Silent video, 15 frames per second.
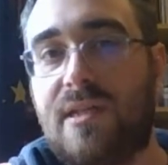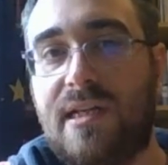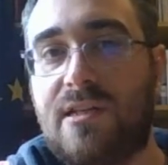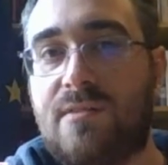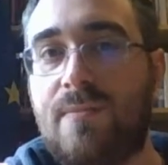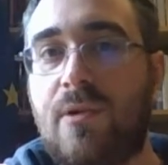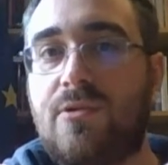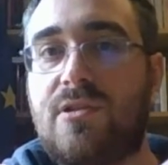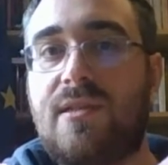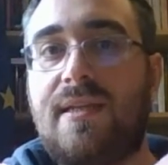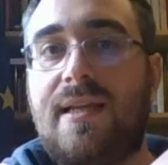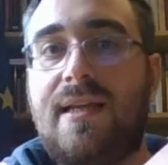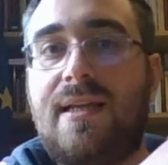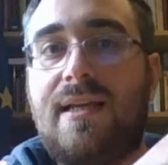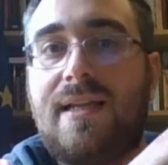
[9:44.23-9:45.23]
is
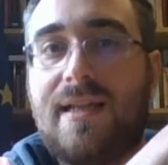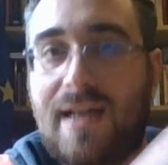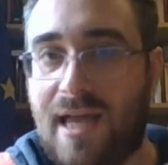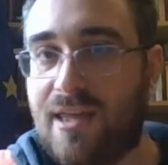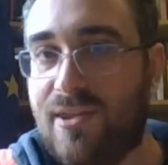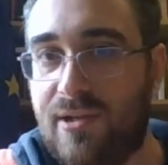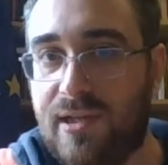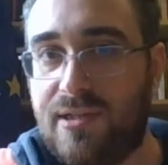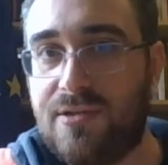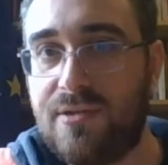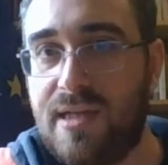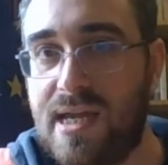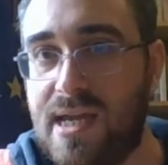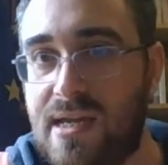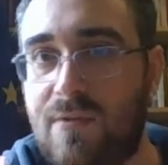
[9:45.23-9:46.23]
mostly Catholic
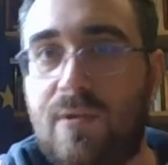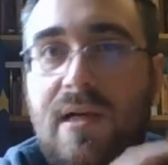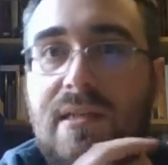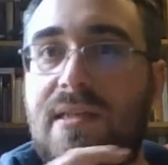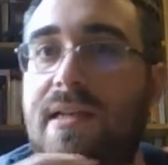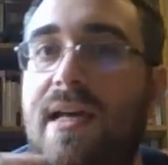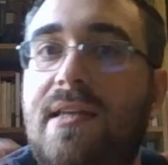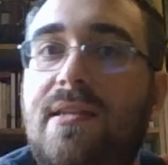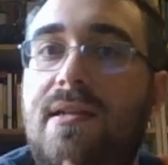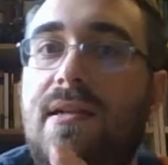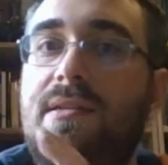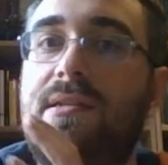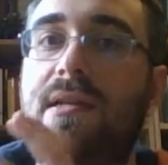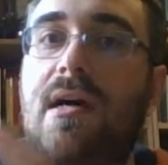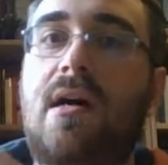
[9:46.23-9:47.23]
today, while the
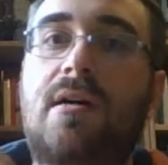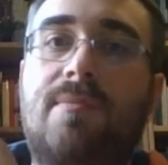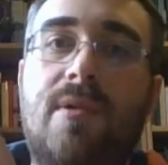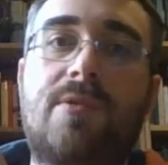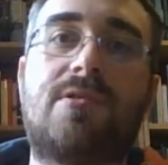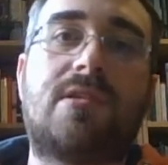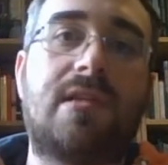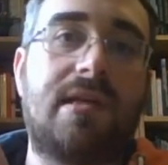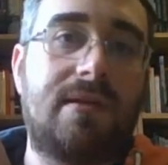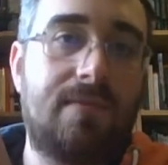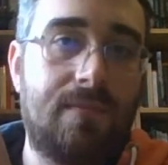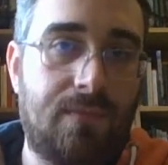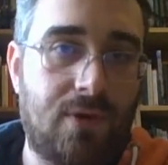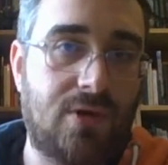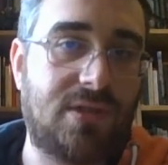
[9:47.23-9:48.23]
Netherlands are mostly
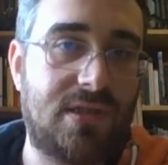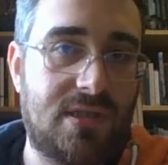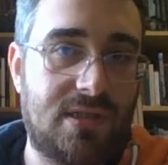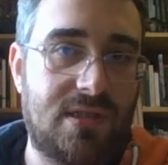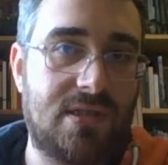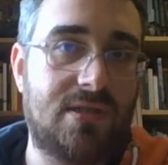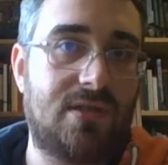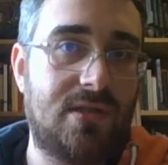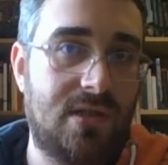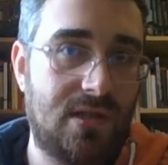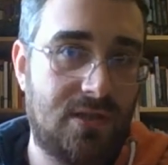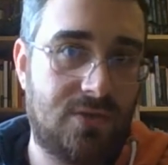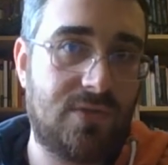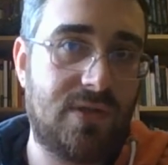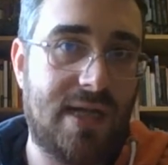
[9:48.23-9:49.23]
Protestant
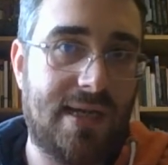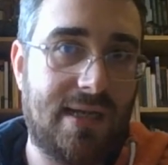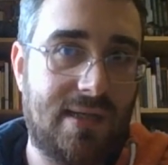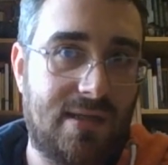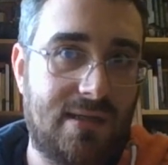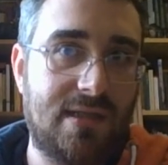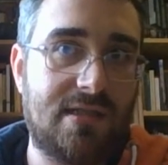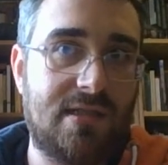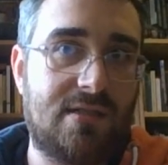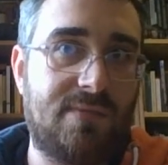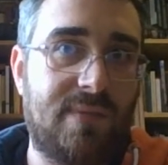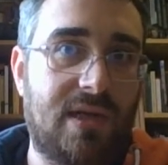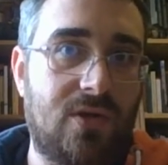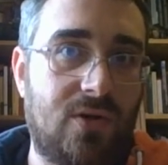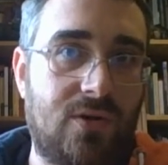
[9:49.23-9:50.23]
today. This is
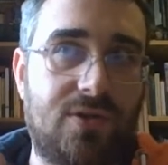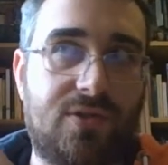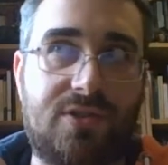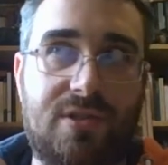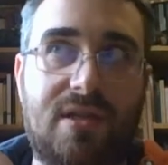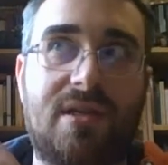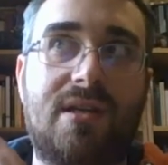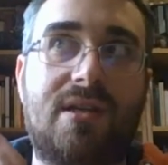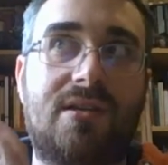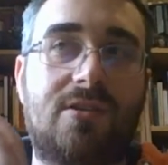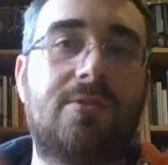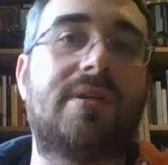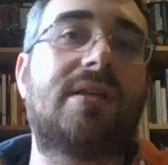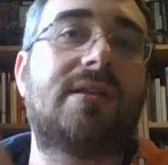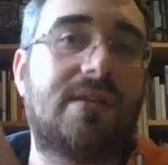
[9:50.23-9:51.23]
because
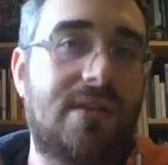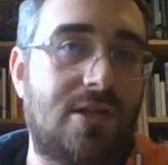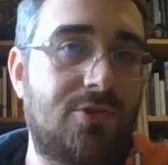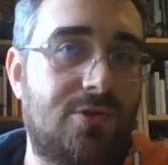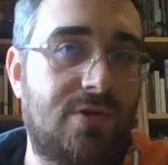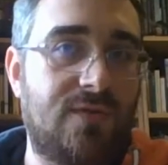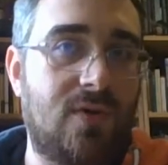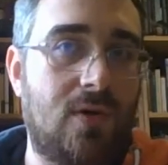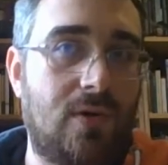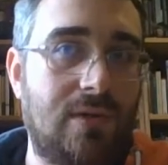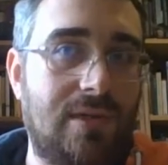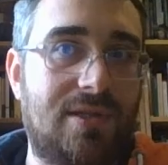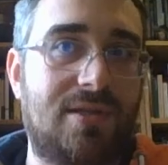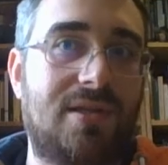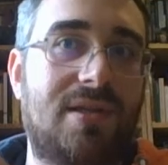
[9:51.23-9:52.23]
during the Dutch
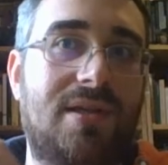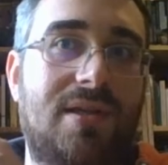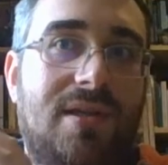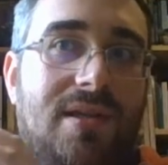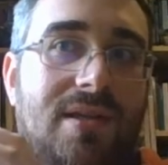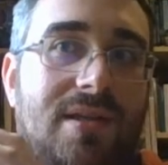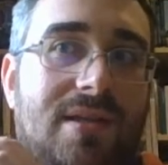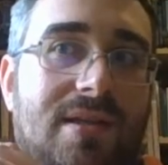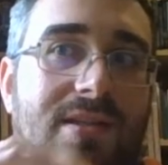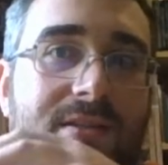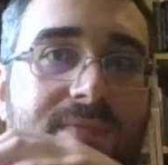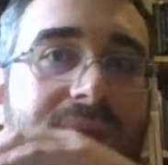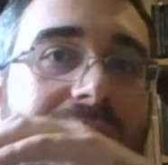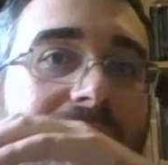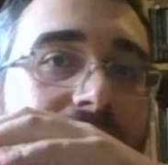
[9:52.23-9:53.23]
Revolt,
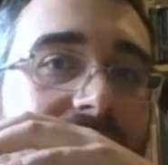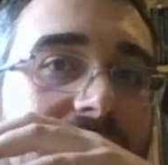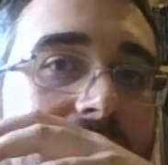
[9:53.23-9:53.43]
Spain was